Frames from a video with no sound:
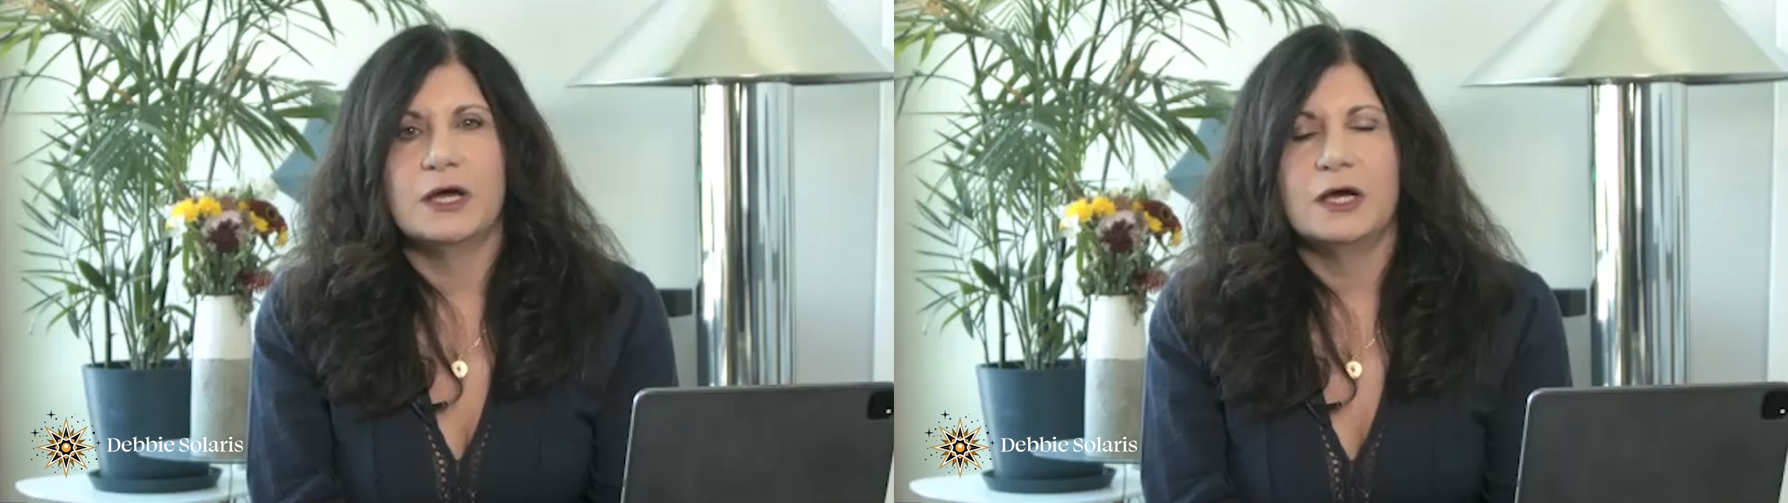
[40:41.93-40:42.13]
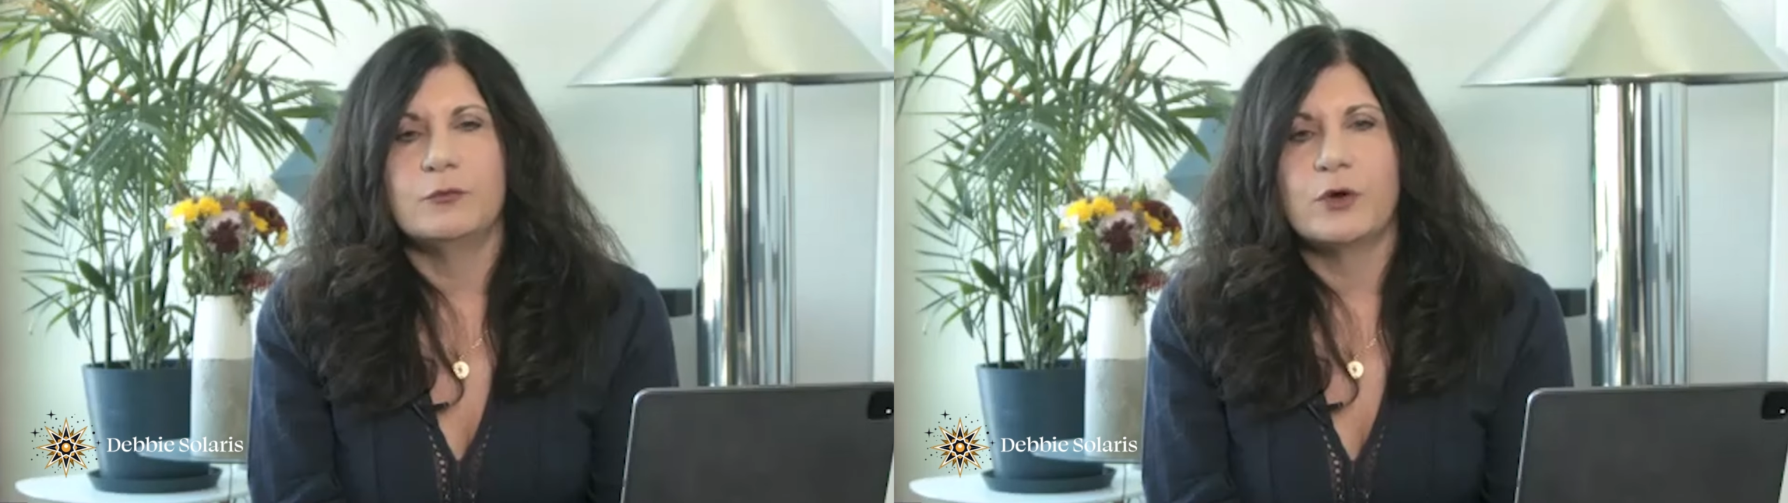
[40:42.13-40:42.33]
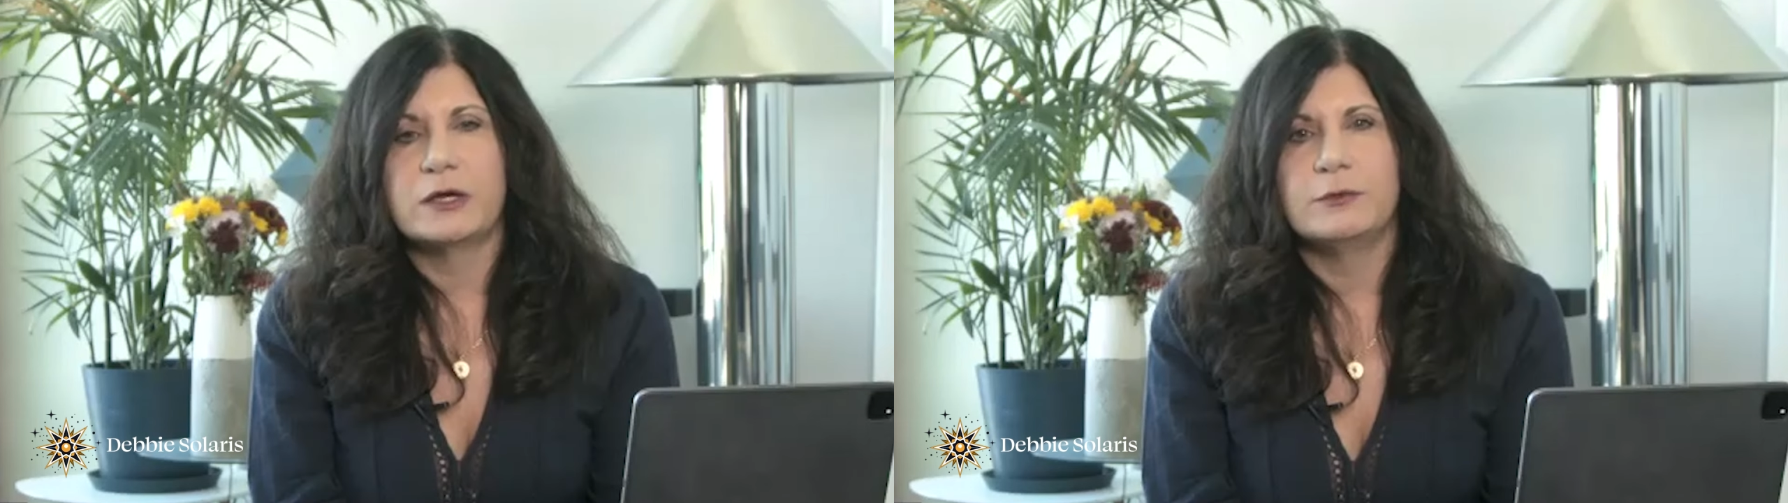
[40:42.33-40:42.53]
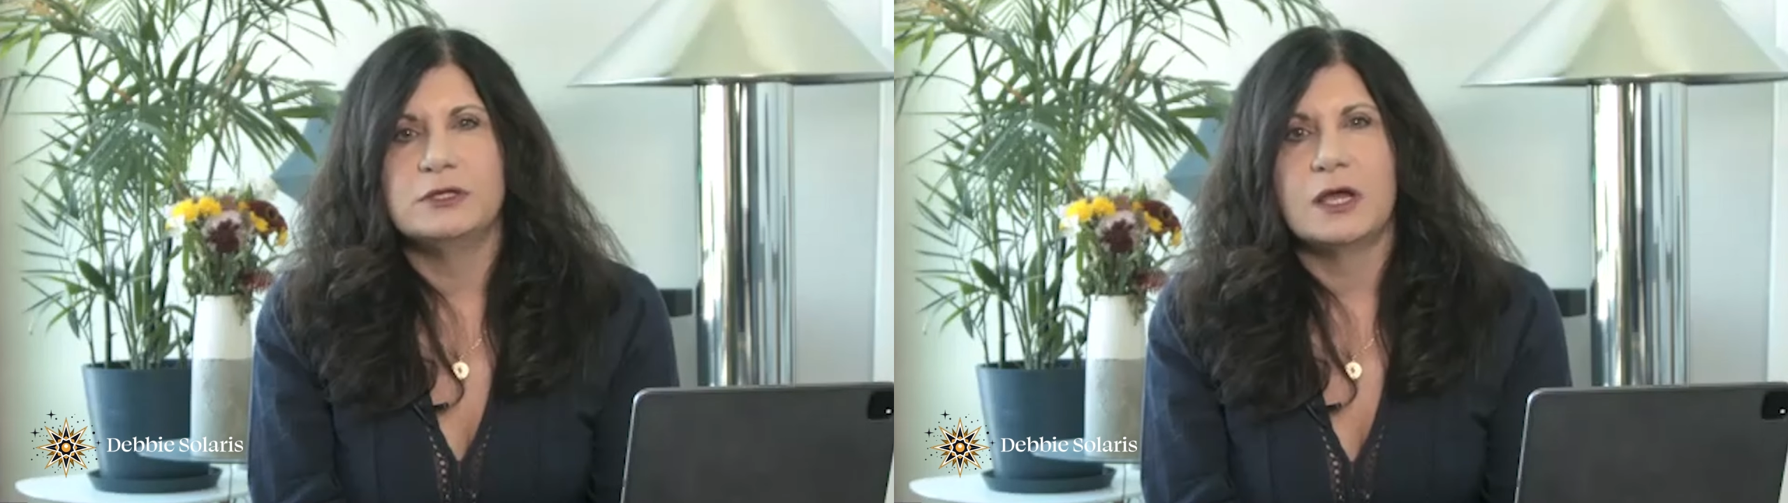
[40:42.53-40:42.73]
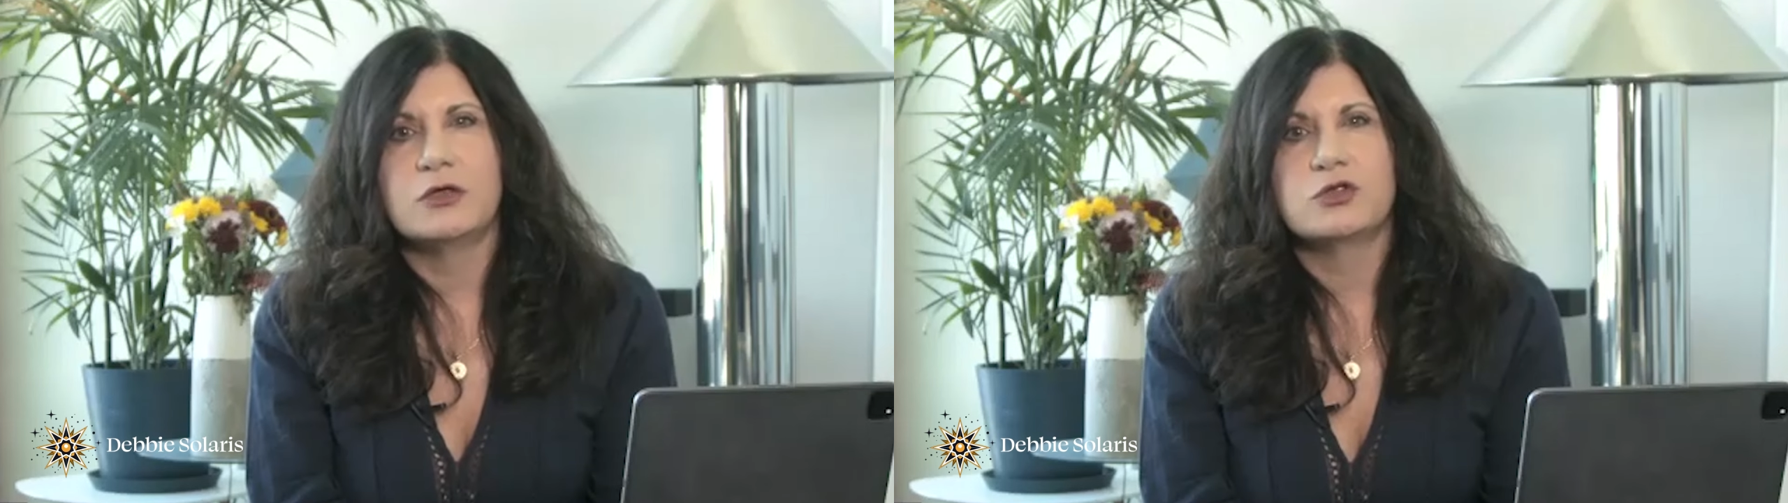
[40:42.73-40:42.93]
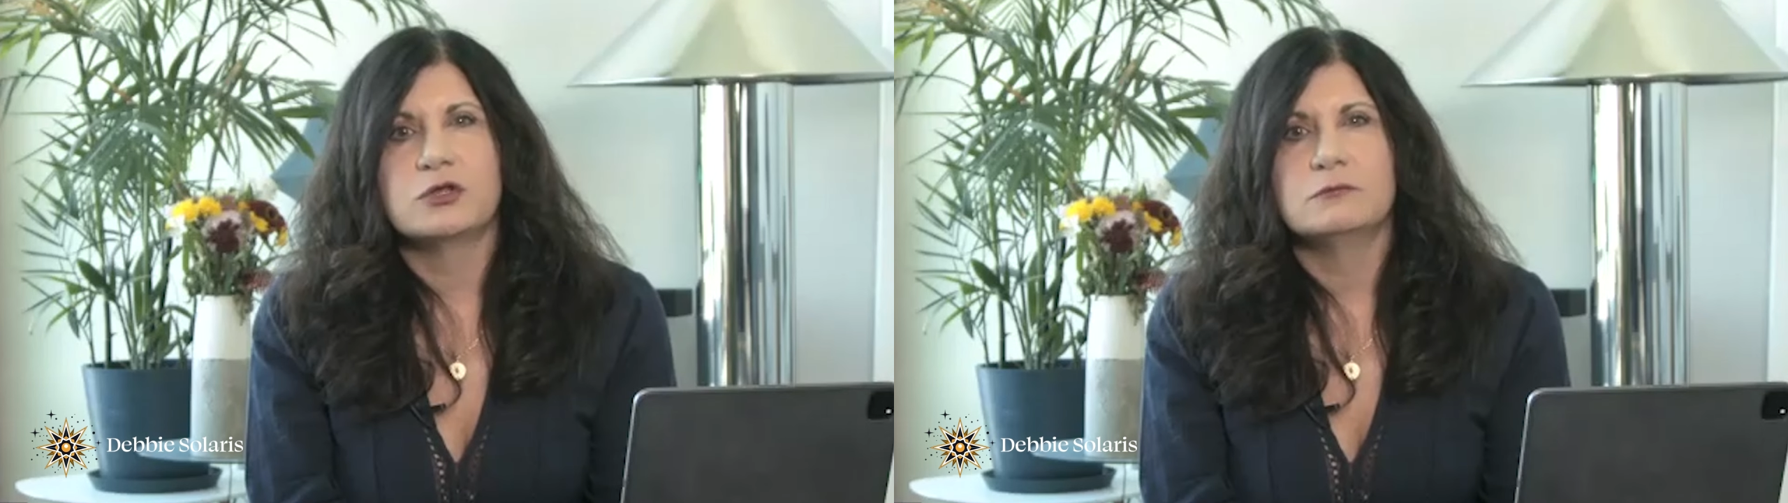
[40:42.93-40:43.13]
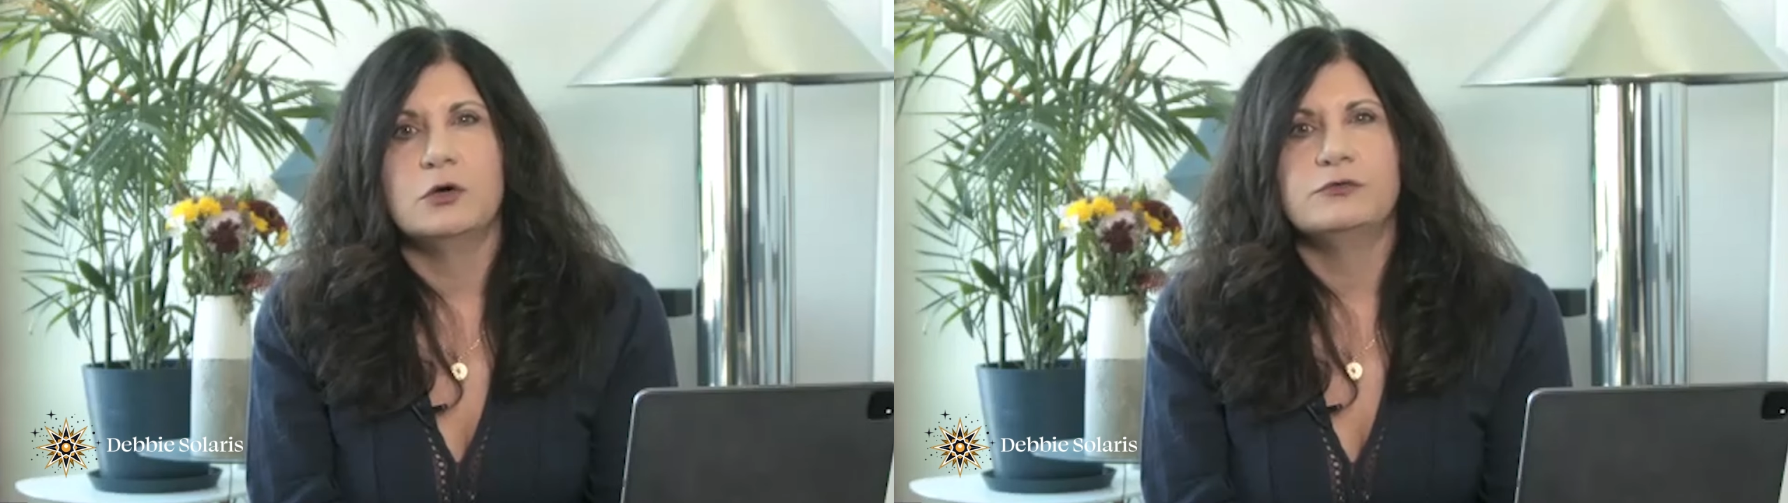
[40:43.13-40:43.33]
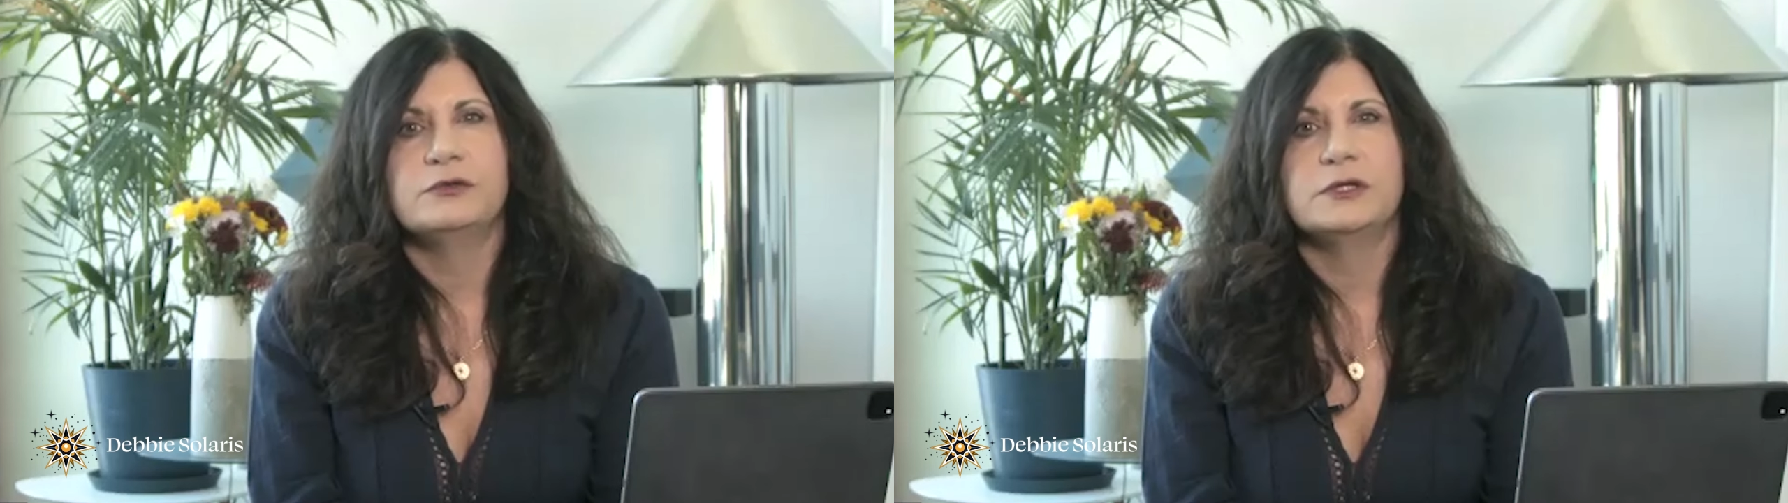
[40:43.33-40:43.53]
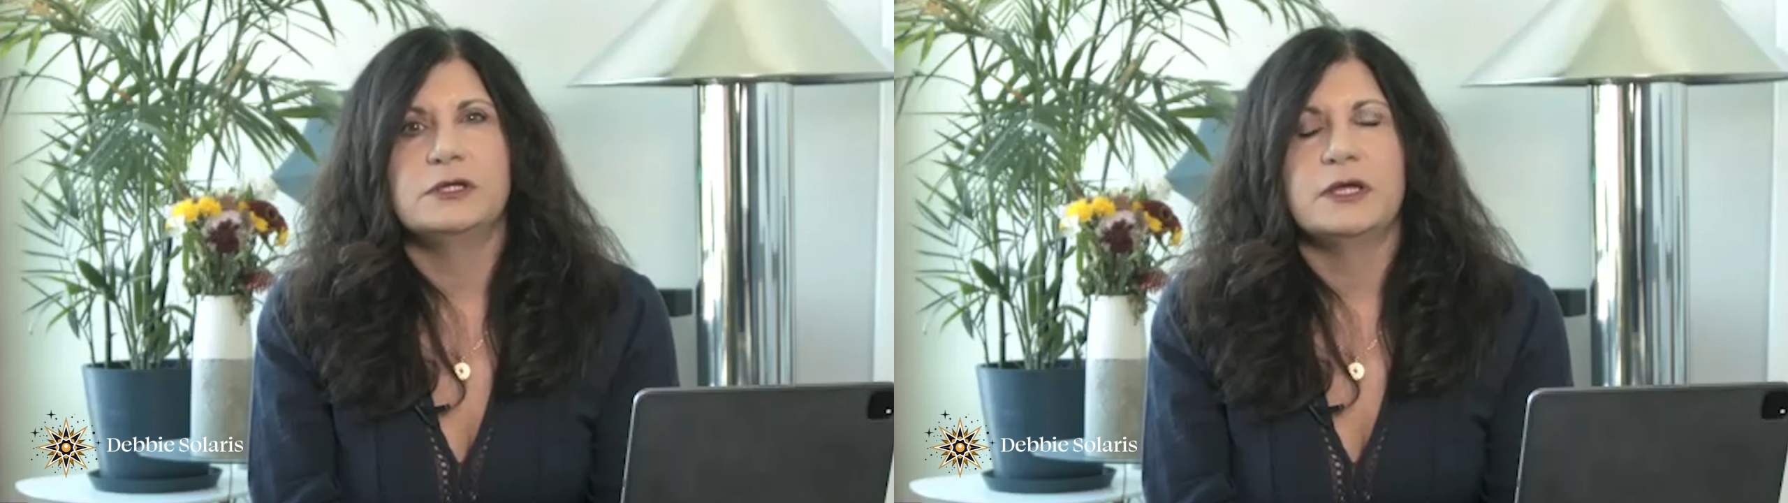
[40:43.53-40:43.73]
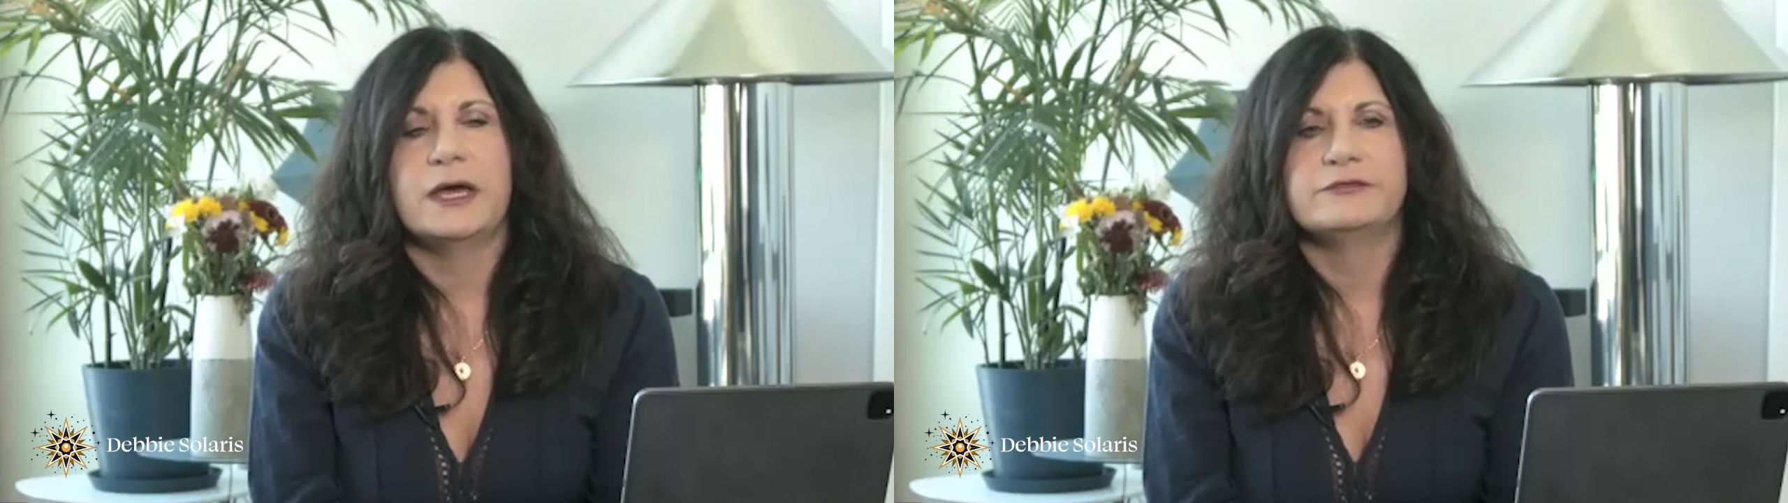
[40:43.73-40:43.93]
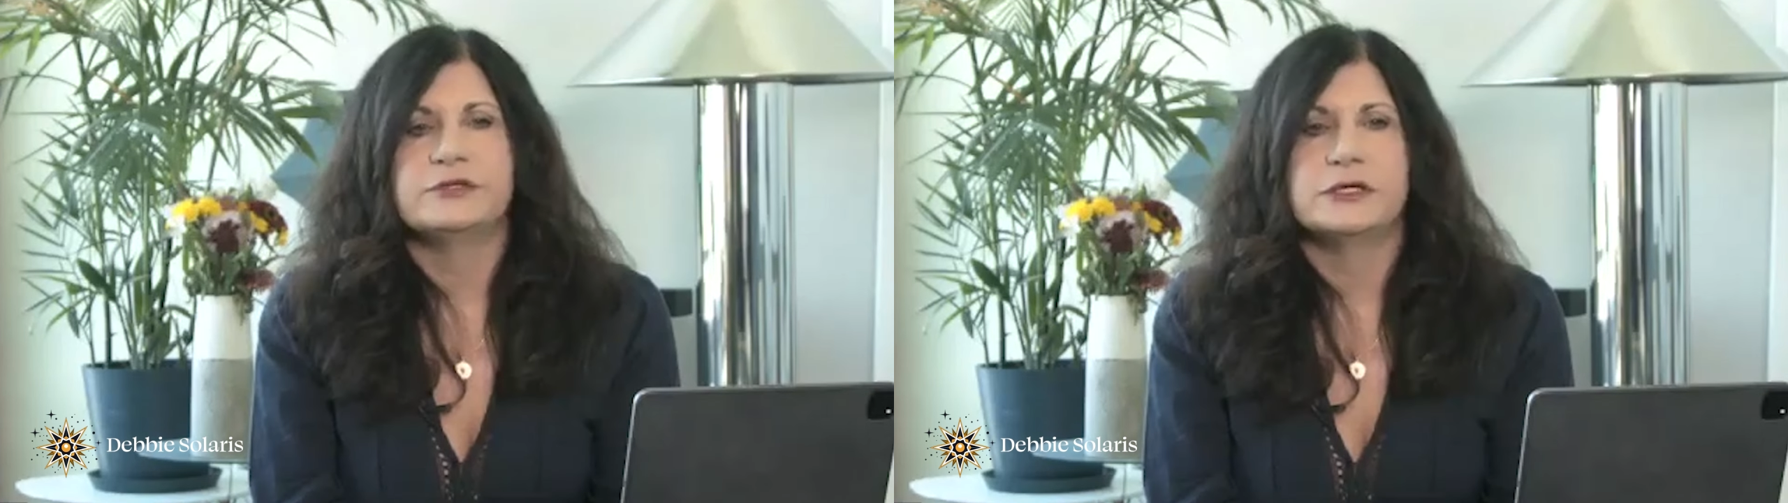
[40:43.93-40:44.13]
recommendation mostly as